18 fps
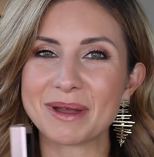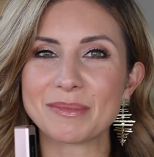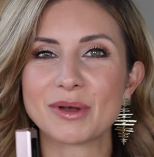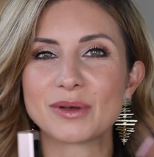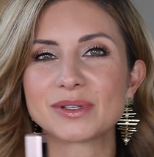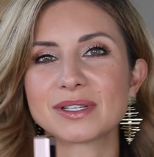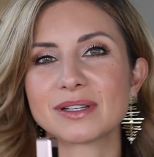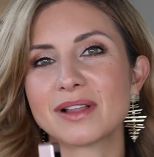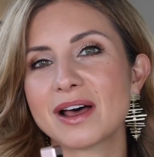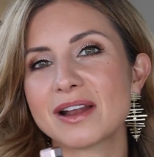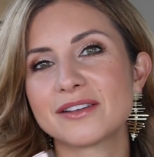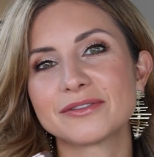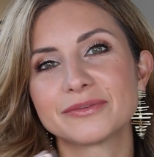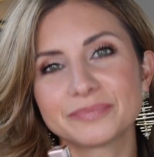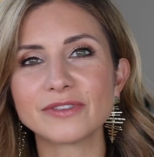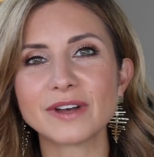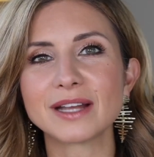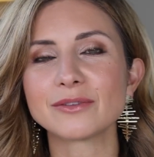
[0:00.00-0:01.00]
I post a lot of
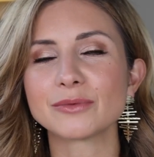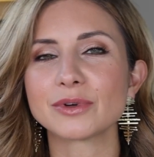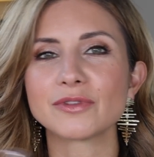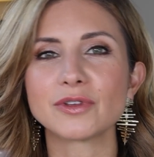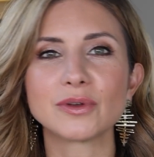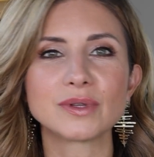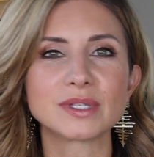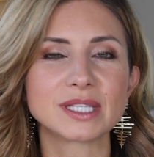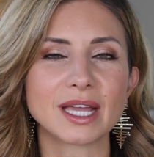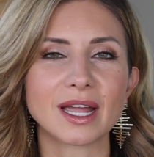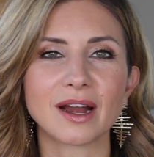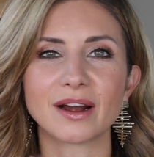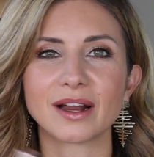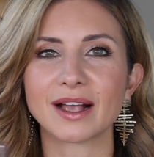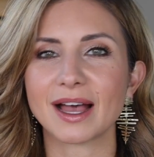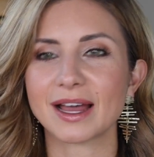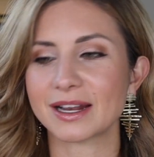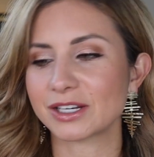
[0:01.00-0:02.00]
fun reviews there
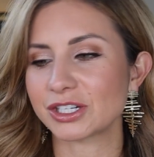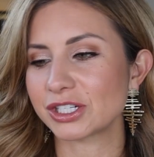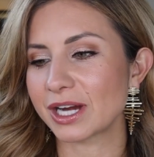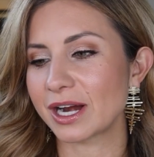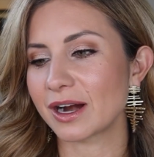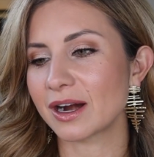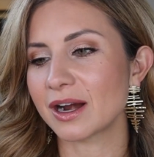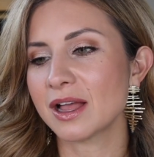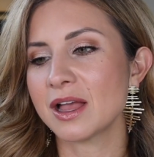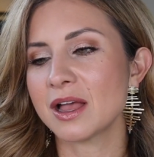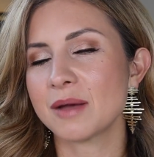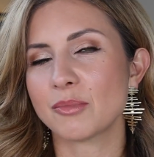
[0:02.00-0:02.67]
and kind of share